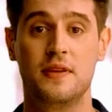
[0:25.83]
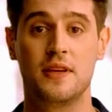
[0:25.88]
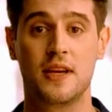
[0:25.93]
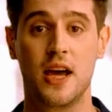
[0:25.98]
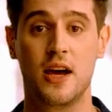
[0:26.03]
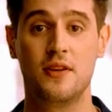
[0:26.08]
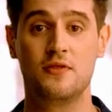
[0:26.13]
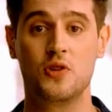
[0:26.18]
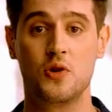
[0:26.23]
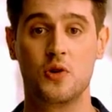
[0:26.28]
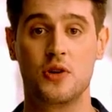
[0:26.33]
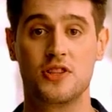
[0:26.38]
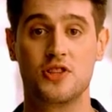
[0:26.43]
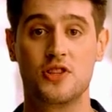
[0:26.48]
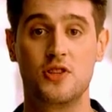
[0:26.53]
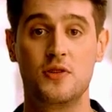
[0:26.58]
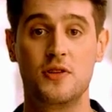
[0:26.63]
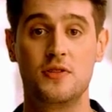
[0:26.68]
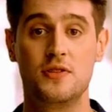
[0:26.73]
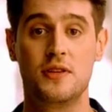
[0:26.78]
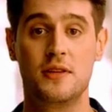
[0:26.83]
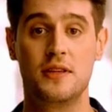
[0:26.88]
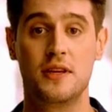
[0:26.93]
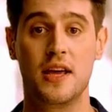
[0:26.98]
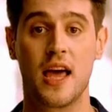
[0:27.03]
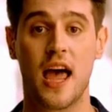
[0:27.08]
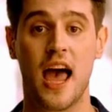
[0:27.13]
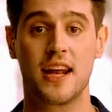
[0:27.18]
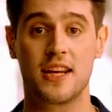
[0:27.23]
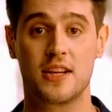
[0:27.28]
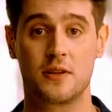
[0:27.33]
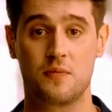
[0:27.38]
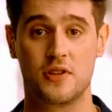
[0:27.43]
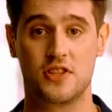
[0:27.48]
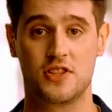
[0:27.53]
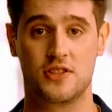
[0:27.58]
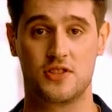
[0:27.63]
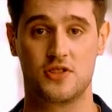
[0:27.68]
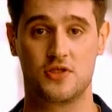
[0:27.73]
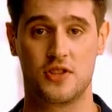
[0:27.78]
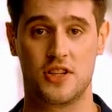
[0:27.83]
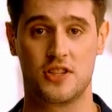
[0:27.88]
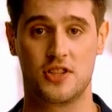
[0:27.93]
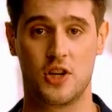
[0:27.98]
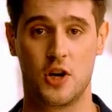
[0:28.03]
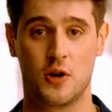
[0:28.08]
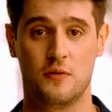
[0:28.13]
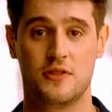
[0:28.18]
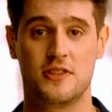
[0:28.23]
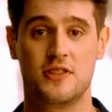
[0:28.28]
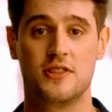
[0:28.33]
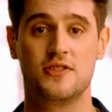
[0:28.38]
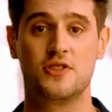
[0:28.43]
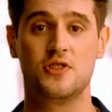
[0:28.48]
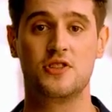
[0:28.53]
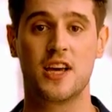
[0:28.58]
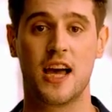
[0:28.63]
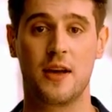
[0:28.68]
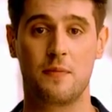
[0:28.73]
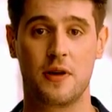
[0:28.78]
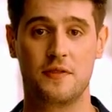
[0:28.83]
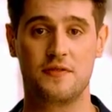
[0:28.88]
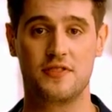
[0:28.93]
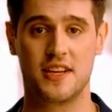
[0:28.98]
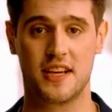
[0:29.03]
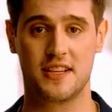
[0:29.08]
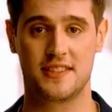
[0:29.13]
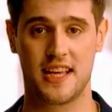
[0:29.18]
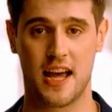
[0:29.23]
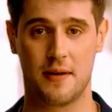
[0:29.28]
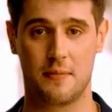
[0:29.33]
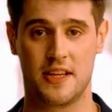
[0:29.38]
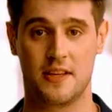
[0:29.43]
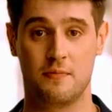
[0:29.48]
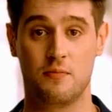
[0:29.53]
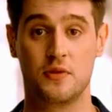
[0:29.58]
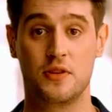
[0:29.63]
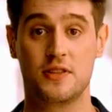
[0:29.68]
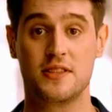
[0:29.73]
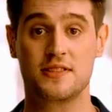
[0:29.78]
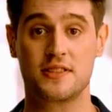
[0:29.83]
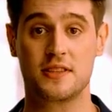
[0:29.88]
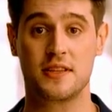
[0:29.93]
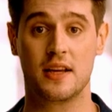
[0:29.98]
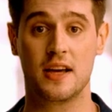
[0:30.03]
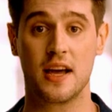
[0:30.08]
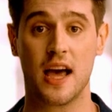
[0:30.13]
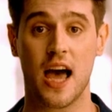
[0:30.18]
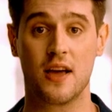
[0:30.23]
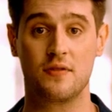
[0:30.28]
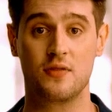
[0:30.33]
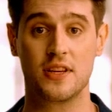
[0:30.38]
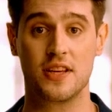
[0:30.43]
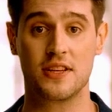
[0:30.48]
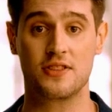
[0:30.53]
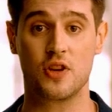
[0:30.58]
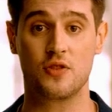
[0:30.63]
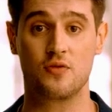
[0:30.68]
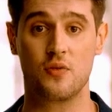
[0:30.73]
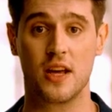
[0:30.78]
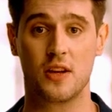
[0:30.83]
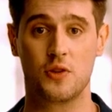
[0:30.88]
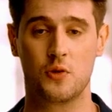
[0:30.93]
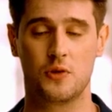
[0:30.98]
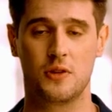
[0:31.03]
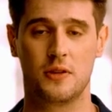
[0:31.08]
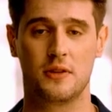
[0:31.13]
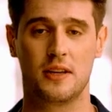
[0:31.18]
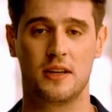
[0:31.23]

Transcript: If you're a student, academician, judicial officers, JMFC exam aspirants, advocates on record,